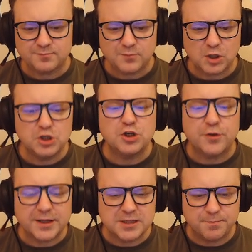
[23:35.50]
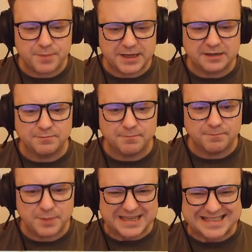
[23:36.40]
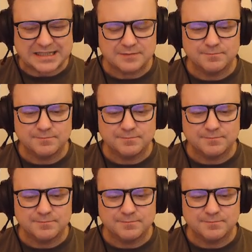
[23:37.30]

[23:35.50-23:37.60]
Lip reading: that's a big pity.